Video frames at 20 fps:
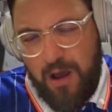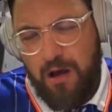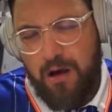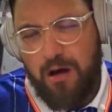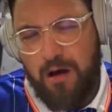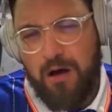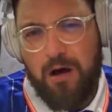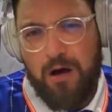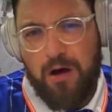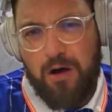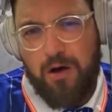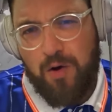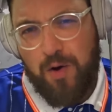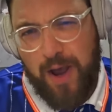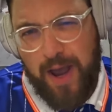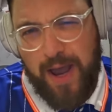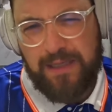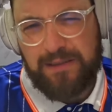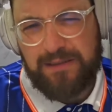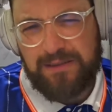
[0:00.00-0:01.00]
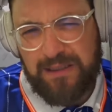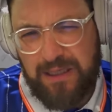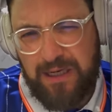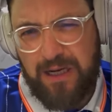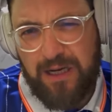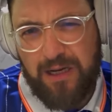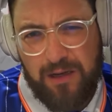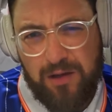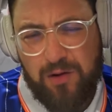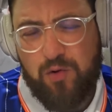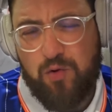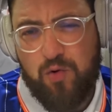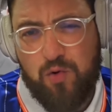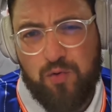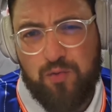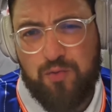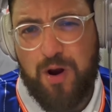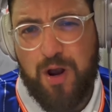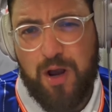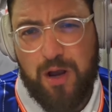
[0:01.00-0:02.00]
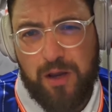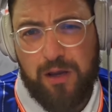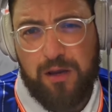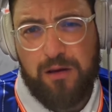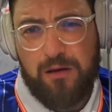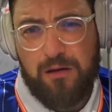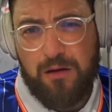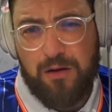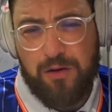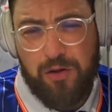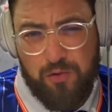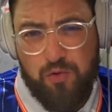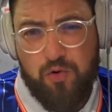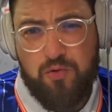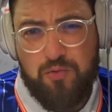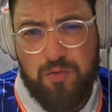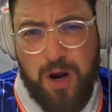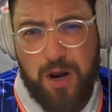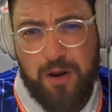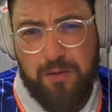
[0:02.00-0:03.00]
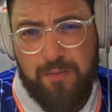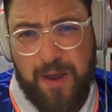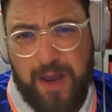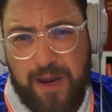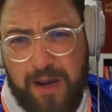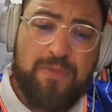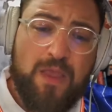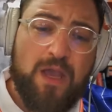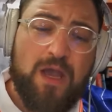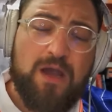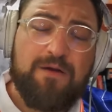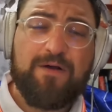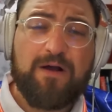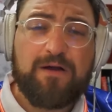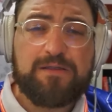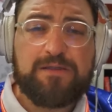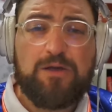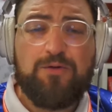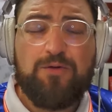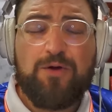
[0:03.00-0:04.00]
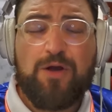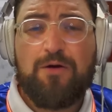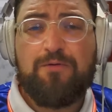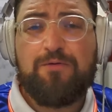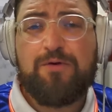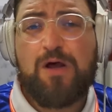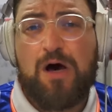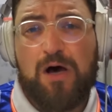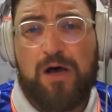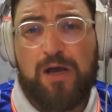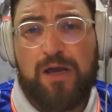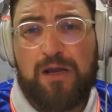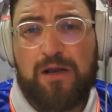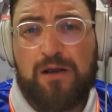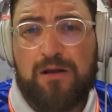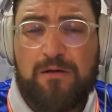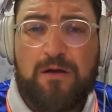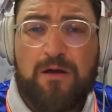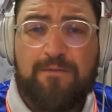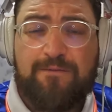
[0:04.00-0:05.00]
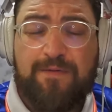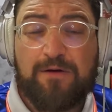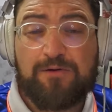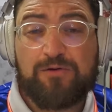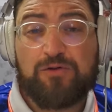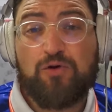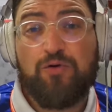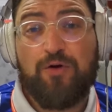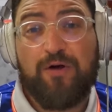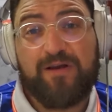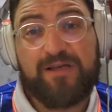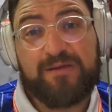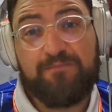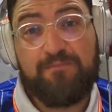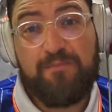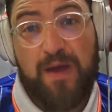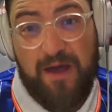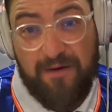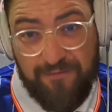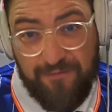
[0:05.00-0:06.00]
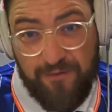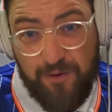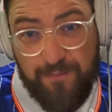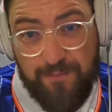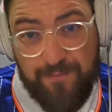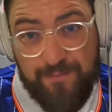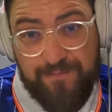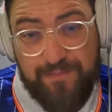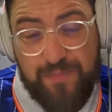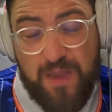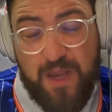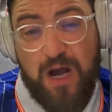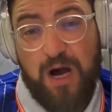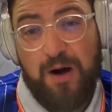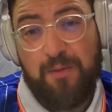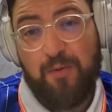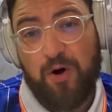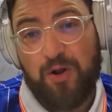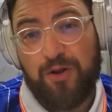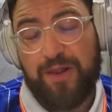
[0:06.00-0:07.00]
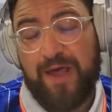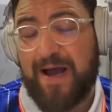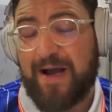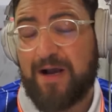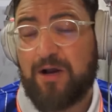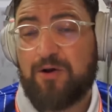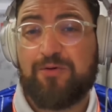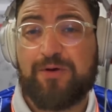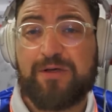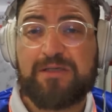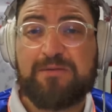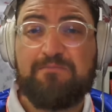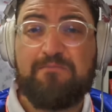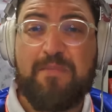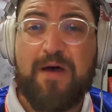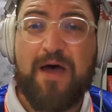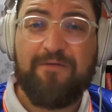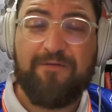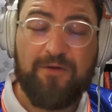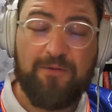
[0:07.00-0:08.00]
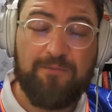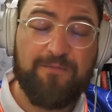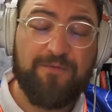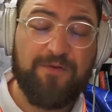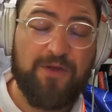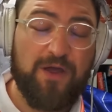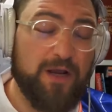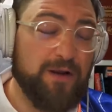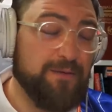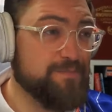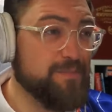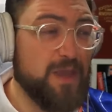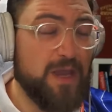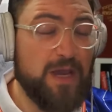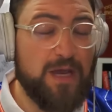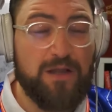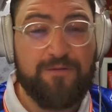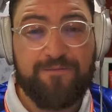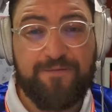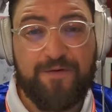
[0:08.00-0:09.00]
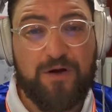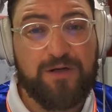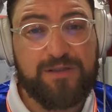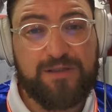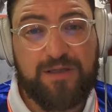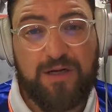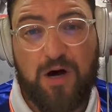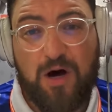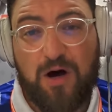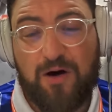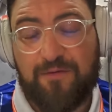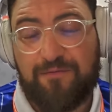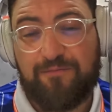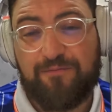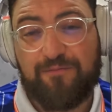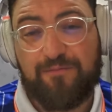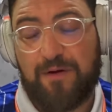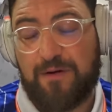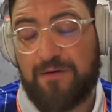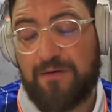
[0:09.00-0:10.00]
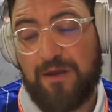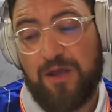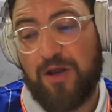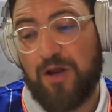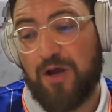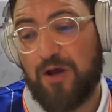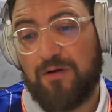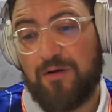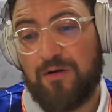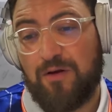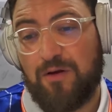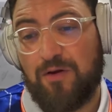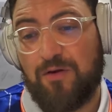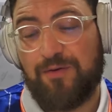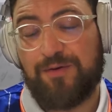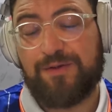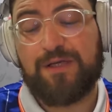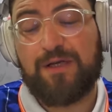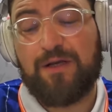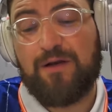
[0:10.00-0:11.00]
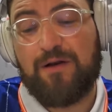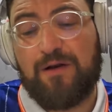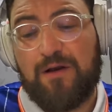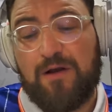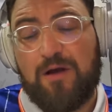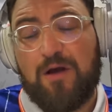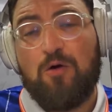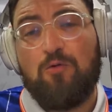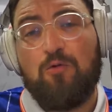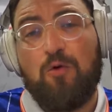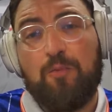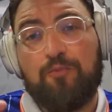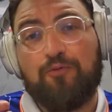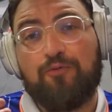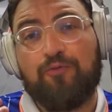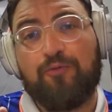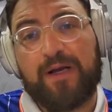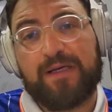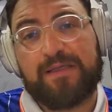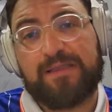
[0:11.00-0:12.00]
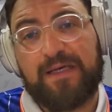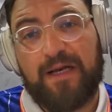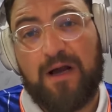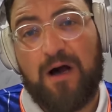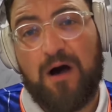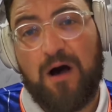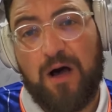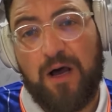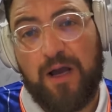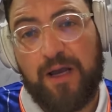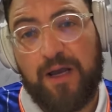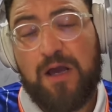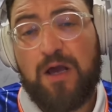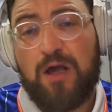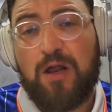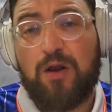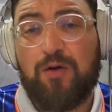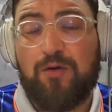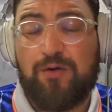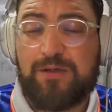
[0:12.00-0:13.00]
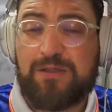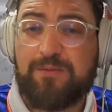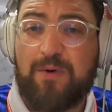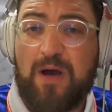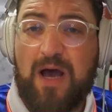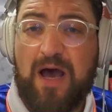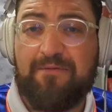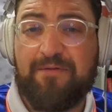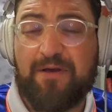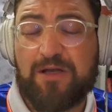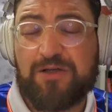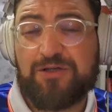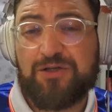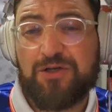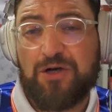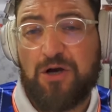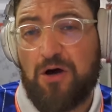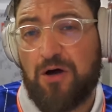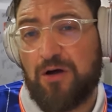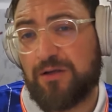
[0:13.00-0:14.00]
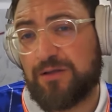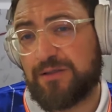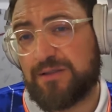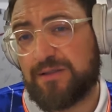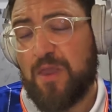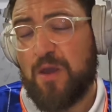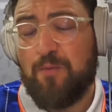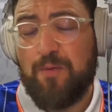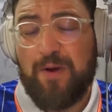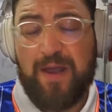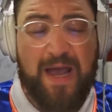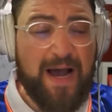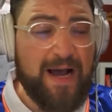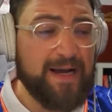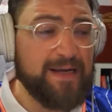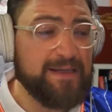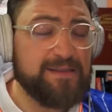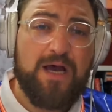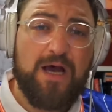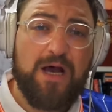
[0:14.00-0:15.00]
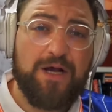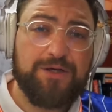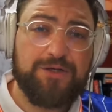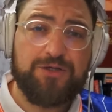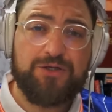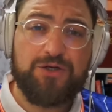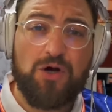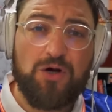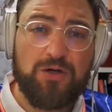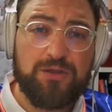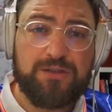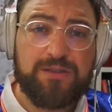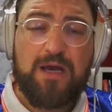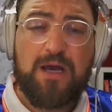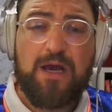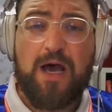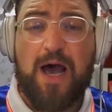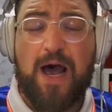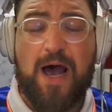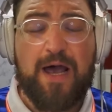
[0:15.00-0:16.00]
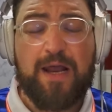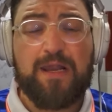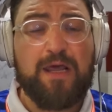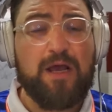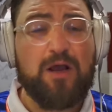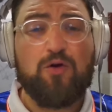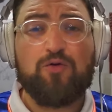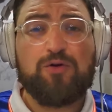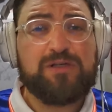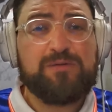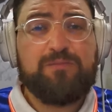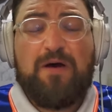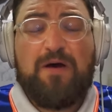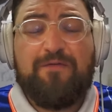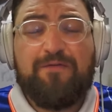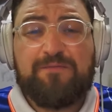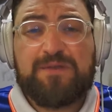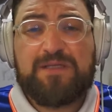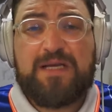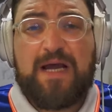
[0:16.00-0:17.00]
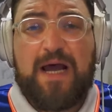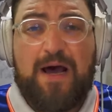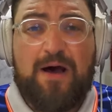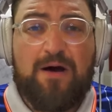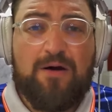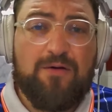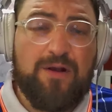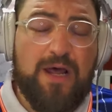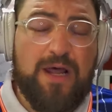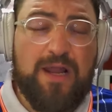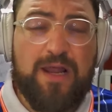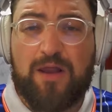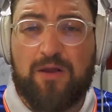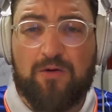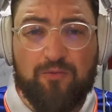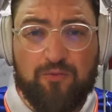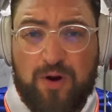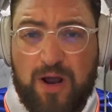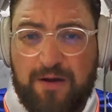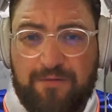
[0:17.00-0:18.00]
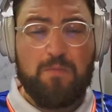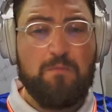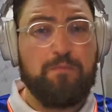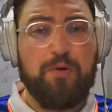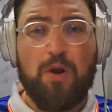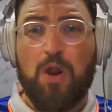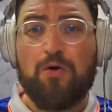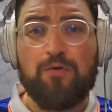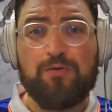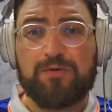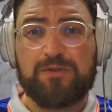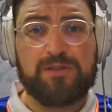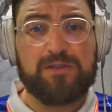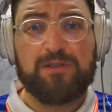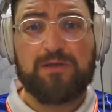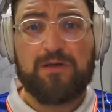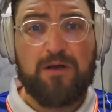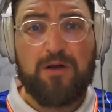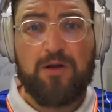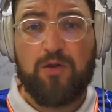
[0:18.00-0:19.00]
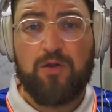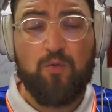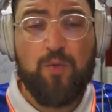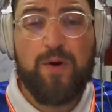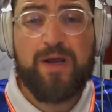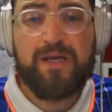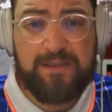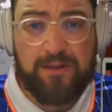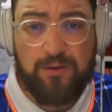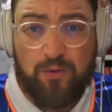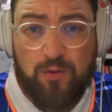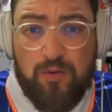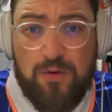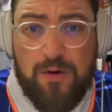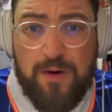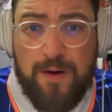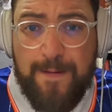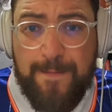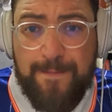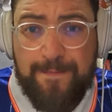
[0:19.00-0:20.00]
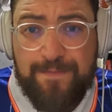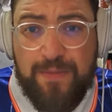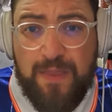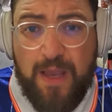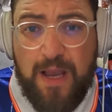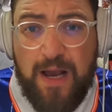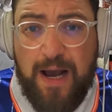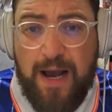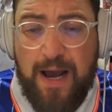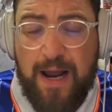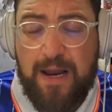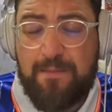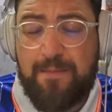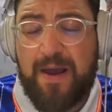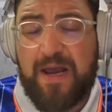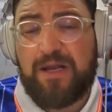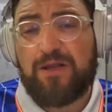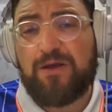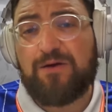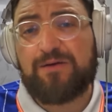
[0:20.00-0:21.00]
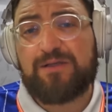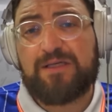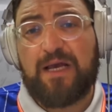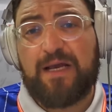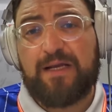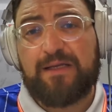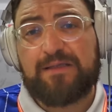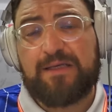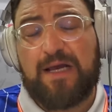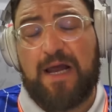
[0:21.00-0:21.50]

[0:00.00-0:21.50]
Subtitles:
Oh, Anthony, you're all right. Are you all right, mate? If that was Luke 09, that was Chris Metham. Come on, that Chris Metham thing in the first half. You know, Luton were pressing high. Luton were having a chance. We had a shot, and then Chris Metham's down, and then the ref blows the whistle, and it made no sense.